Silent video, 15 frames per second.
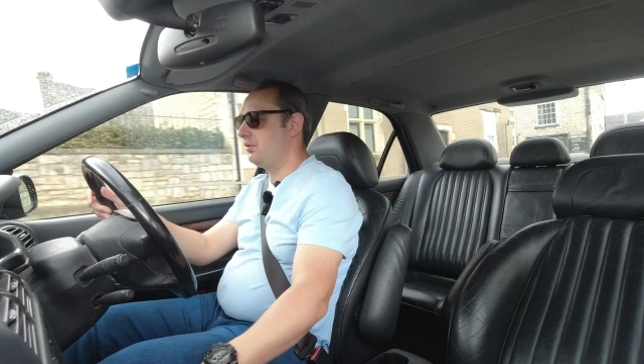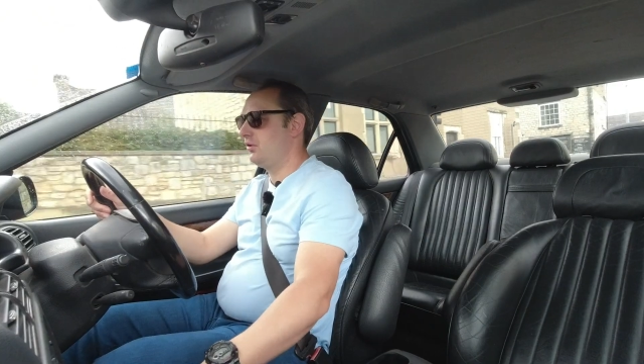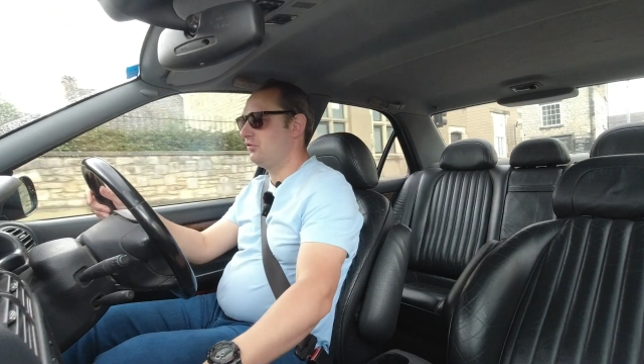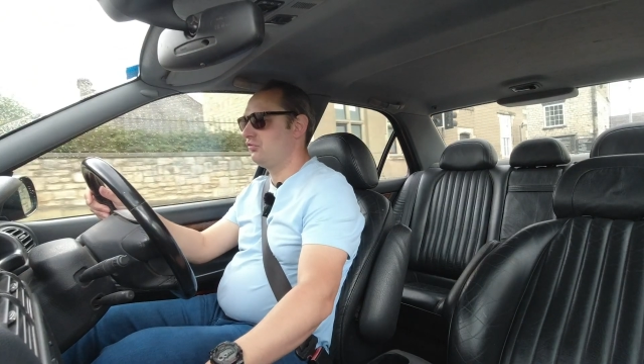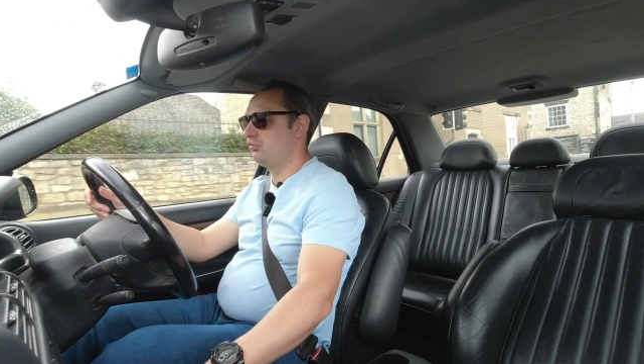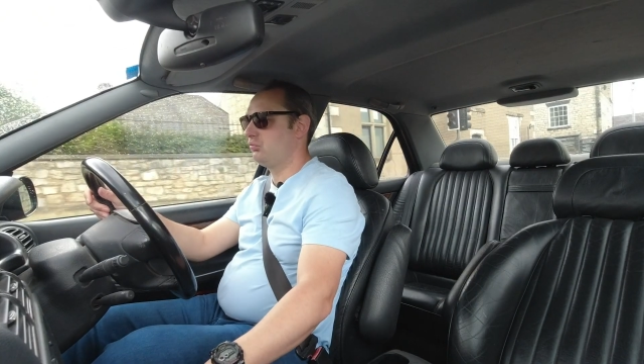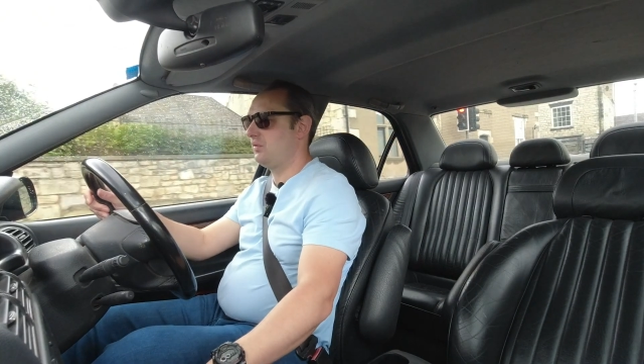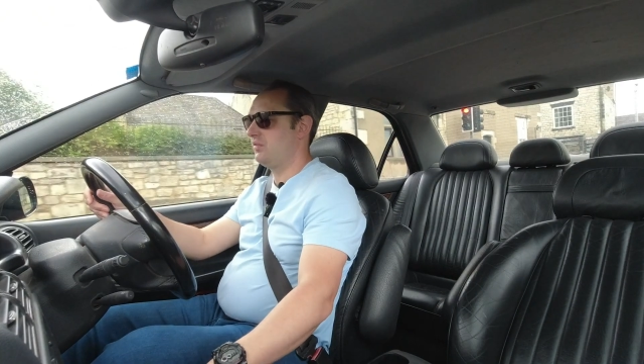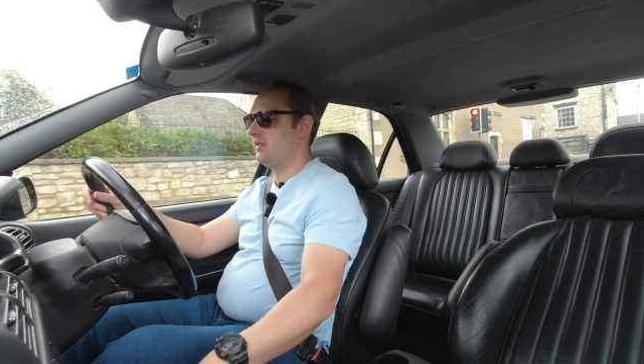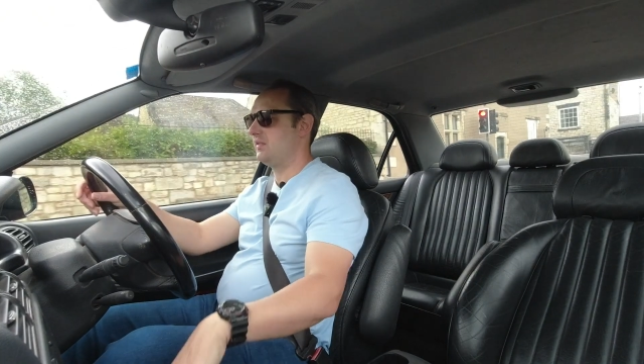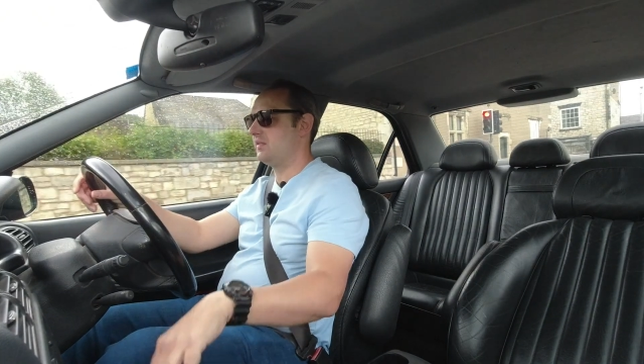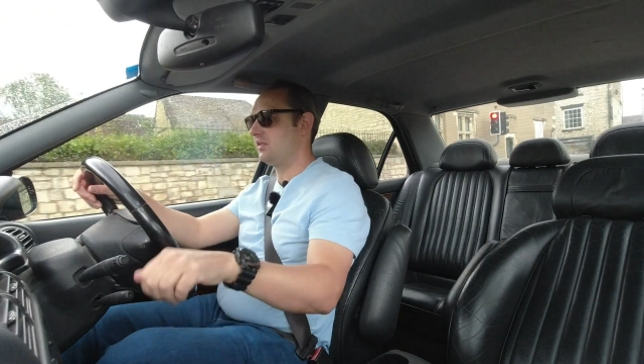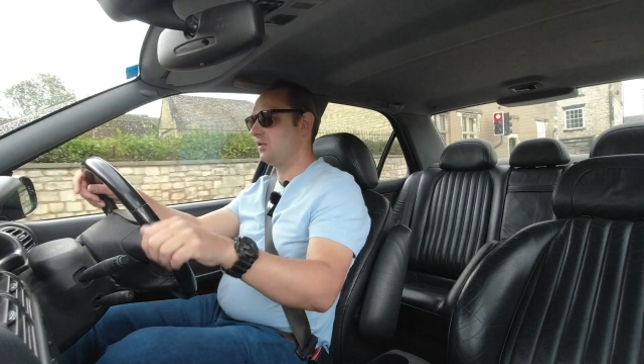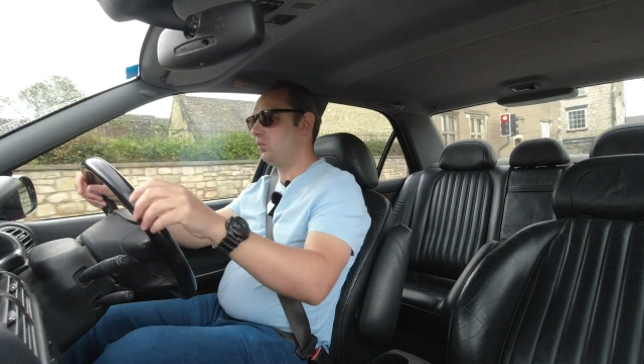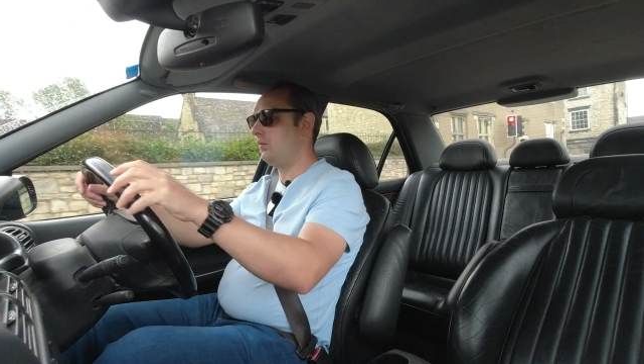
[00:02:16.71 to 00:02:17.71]
purchased with
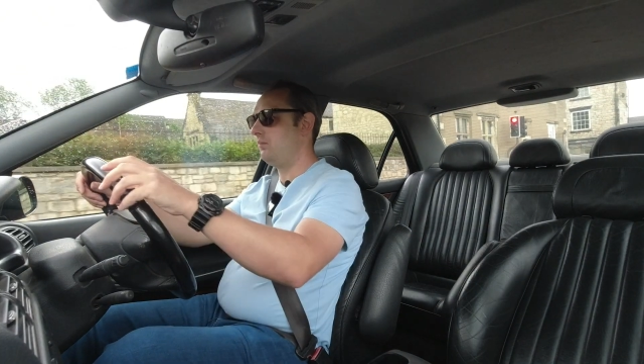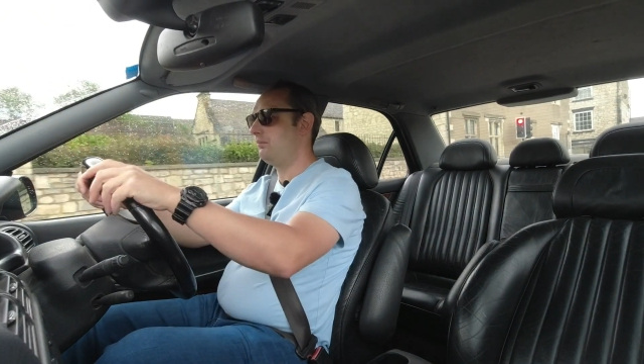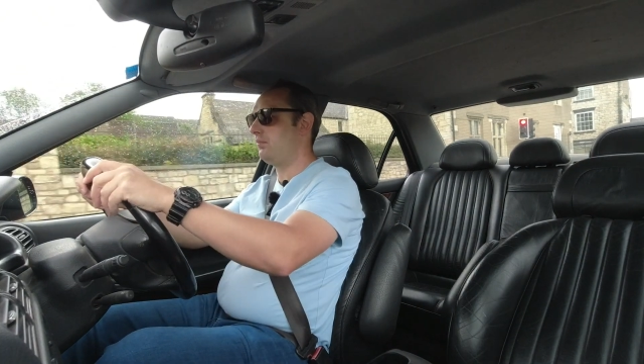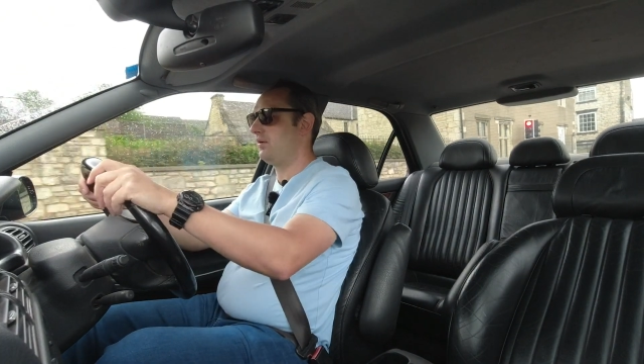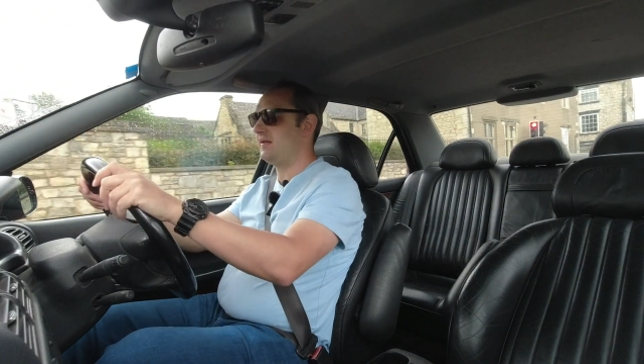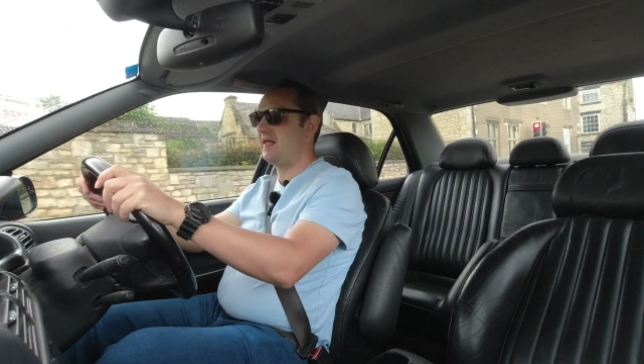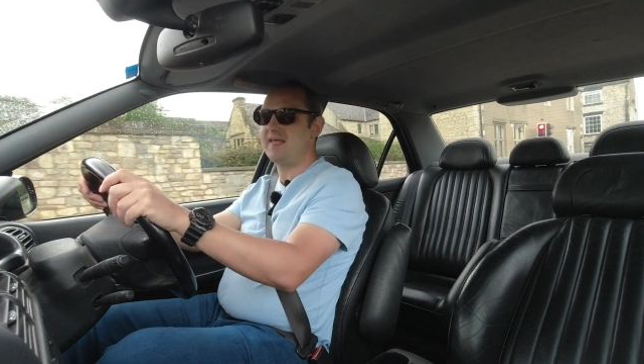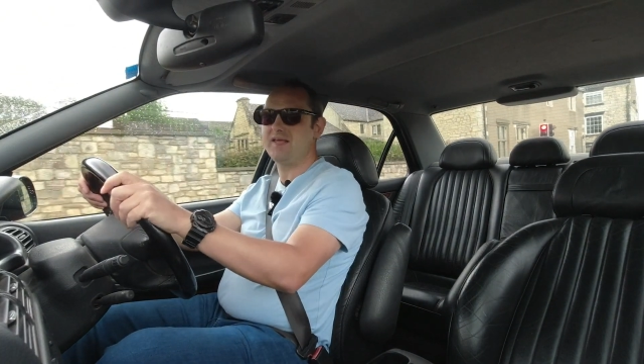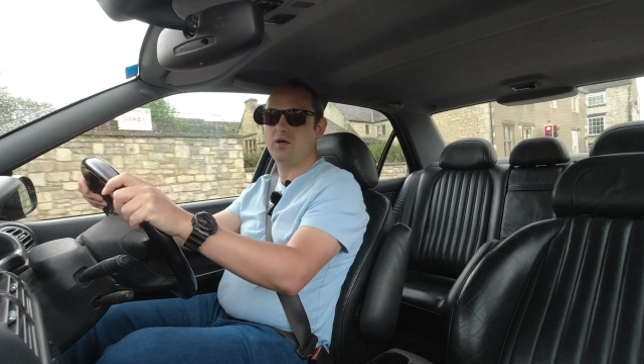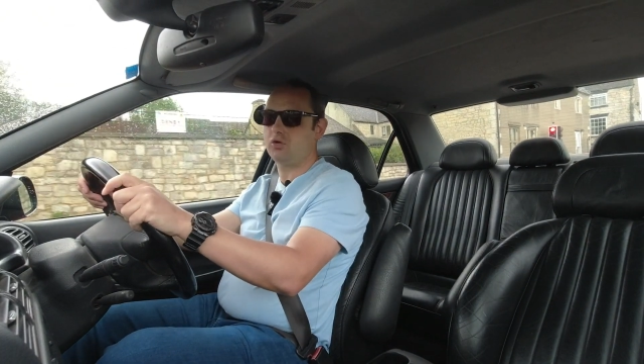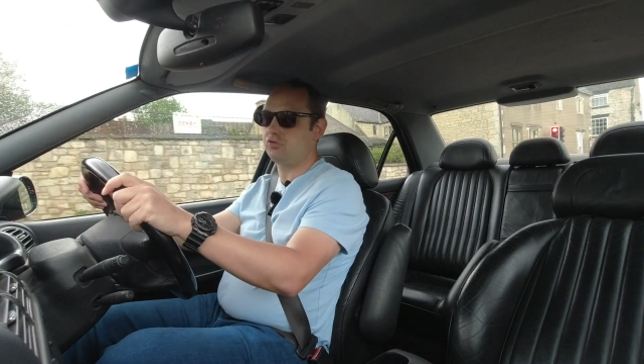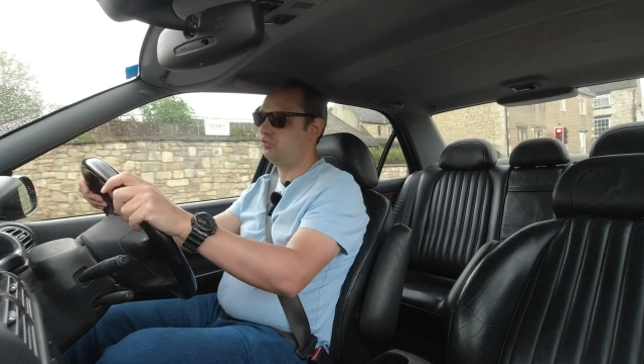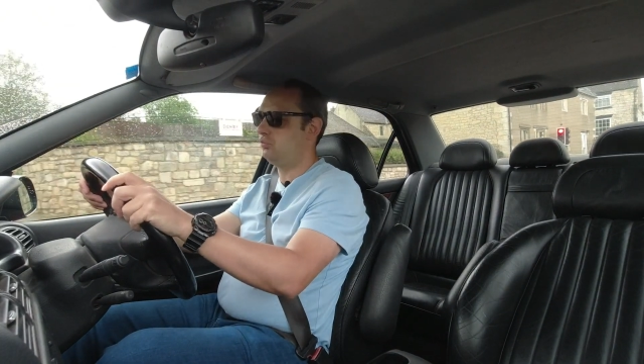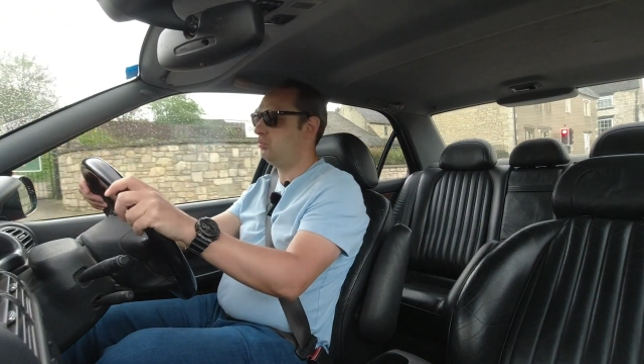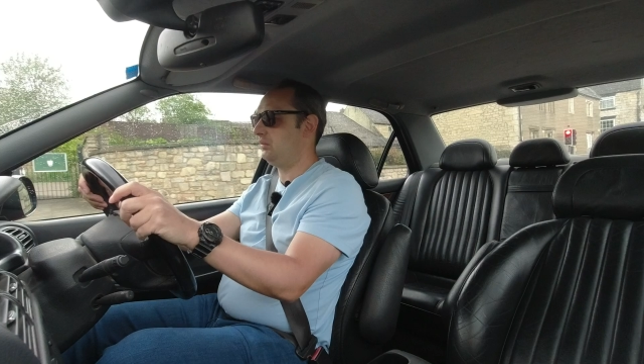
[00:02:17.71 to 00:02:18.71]
either the 1.8 or 2